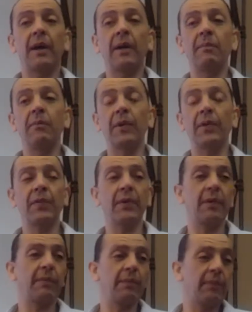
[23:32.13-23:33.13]
with
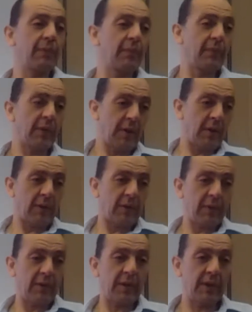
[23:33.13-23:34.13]
the
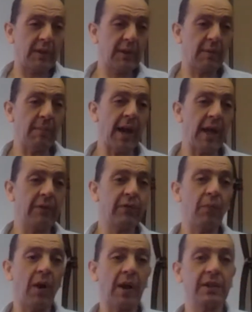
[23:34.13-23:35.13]
command from
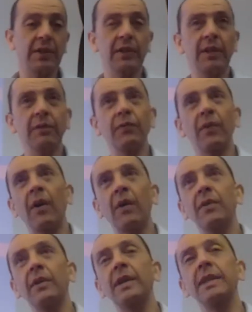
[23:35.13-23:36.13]
Washington for all
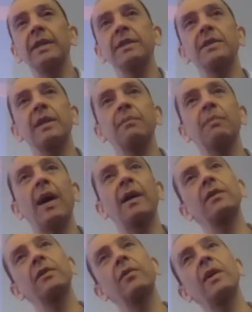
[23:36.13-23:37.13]
the Indians to get back
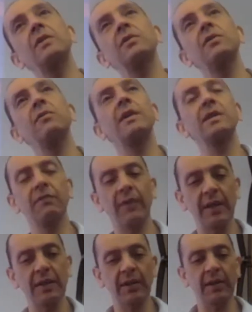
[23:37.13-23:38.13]
to the Great Sioux
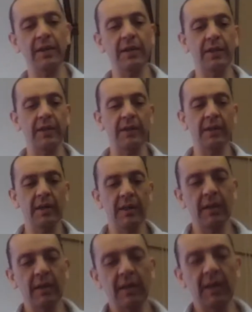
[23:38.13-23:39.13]
Reservation, and
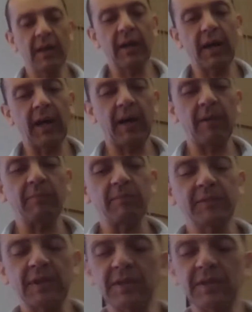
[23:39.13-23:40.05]
just